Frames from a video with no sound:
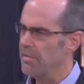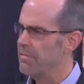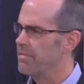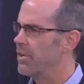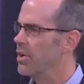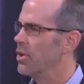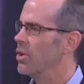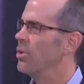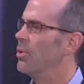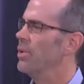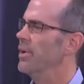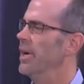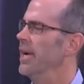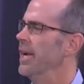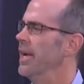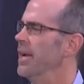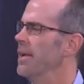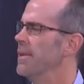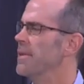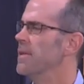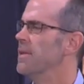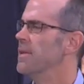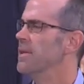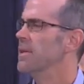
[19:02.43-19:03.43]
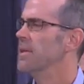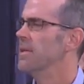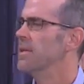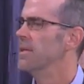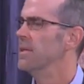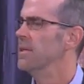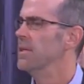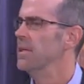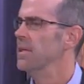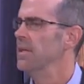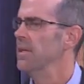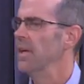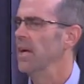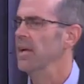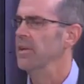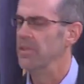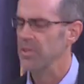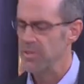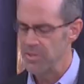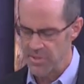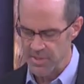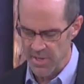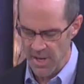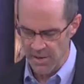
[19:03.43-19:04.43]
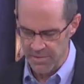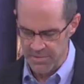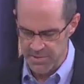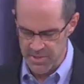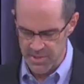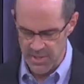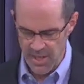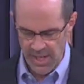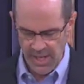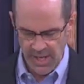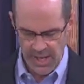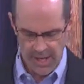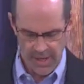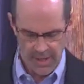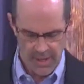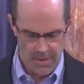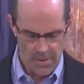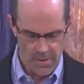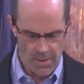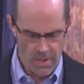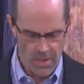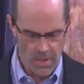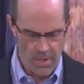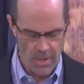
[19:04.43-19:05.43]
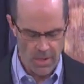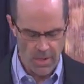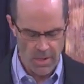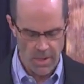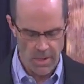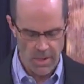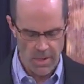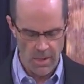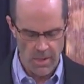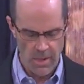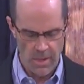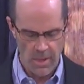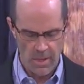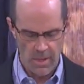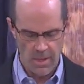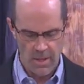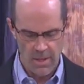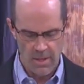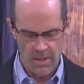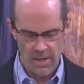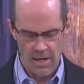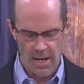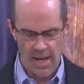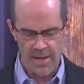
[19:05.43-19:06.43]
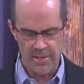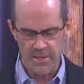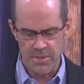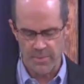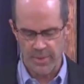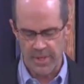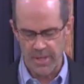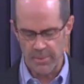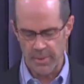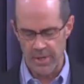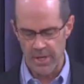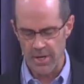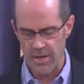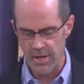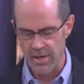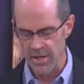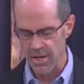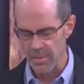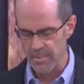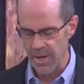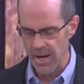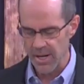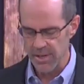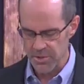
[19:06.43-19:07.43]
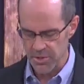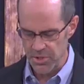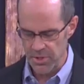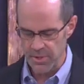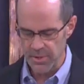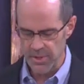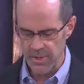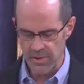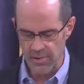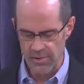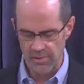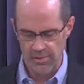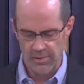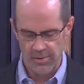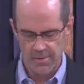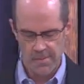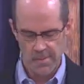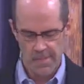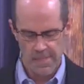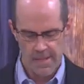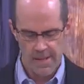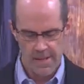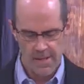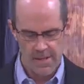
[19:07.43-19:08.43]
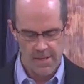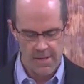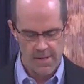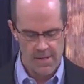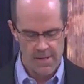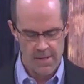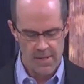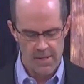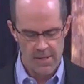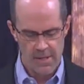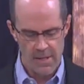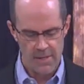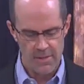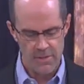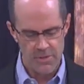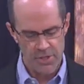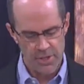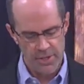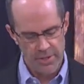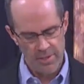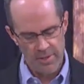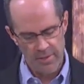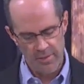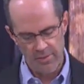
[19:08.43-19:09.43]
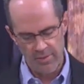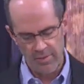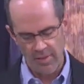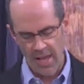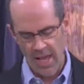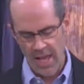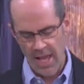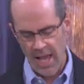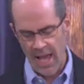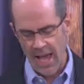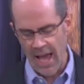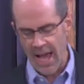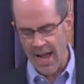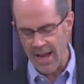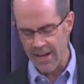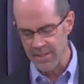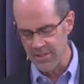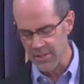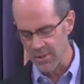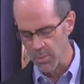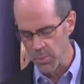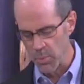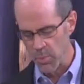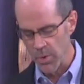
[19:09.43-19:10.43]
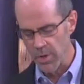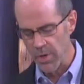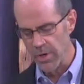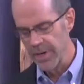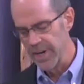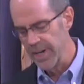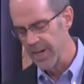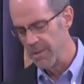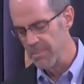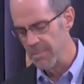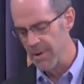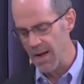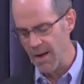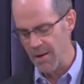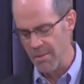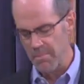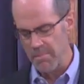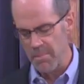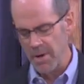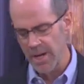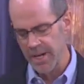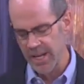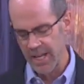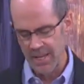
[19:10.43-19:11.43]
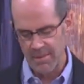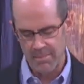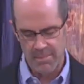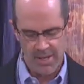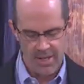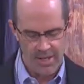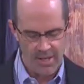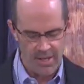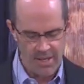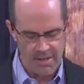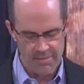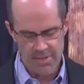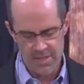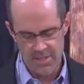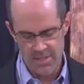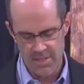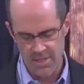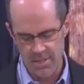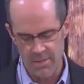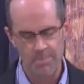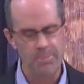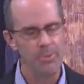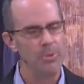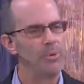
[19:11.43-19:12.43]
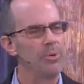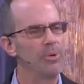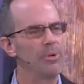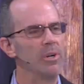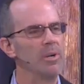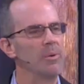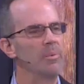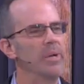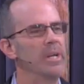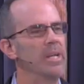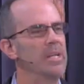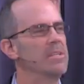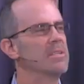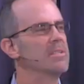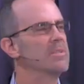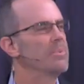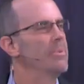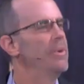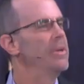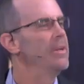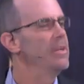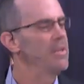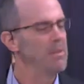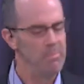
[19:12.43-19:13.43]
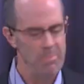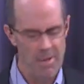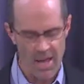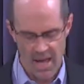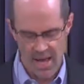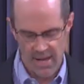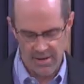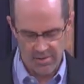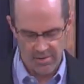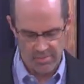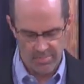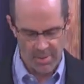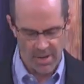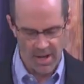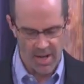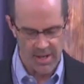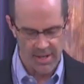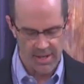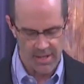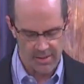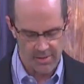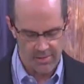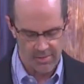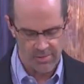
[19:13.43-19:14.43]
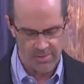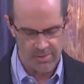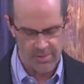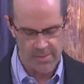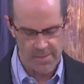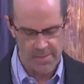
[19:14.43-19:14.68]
glory and your self seeking. Last week, we heard about Judas, and Judas acted worried about money being given to the poor when he just wanted to pad his pockets.